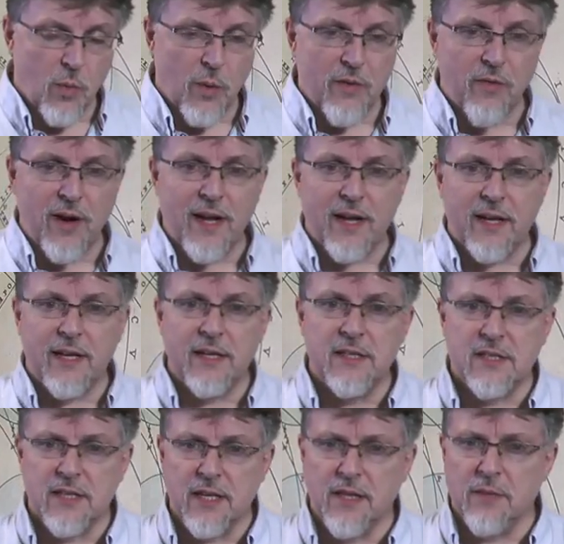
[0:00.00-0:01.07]
we rarely
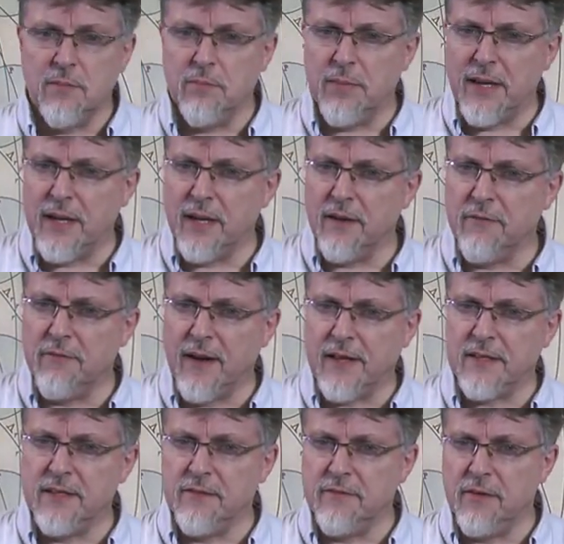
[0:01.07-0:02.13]
see them being
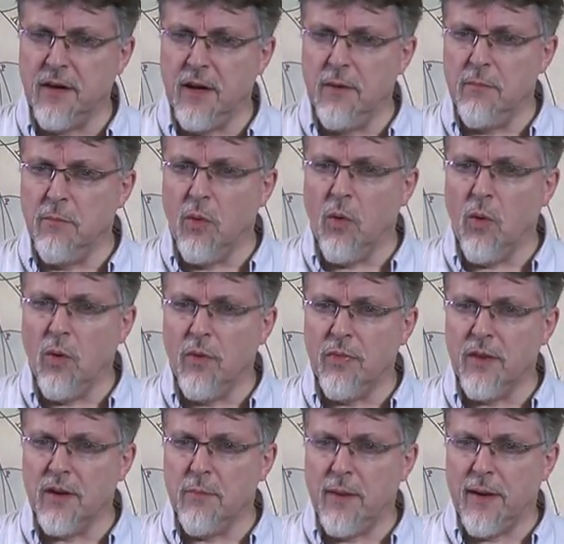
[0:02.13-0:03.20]
effective at more
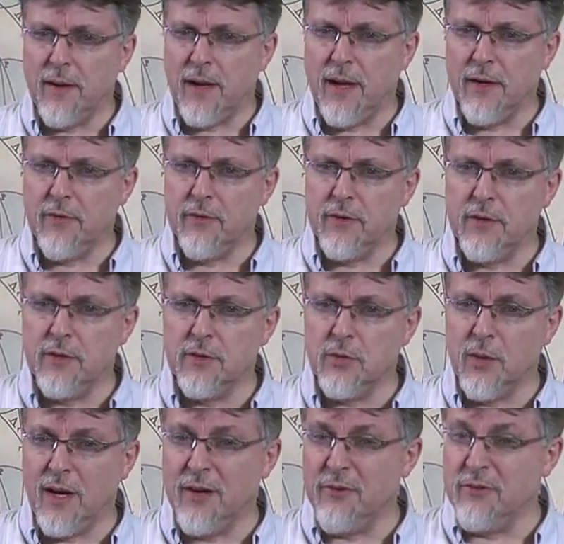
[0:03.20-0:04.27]
than about one hundred
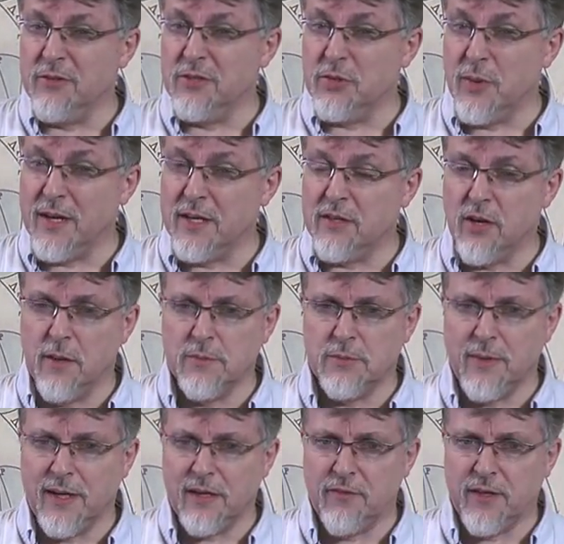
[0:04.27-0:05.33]
to one hundred twenty times
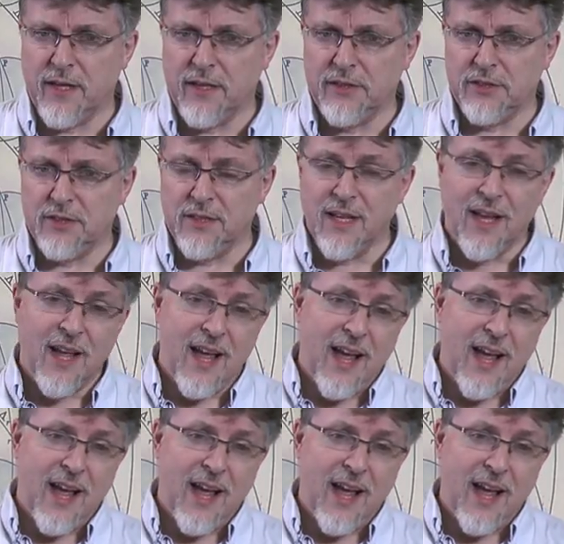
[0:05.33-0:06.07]
magnification.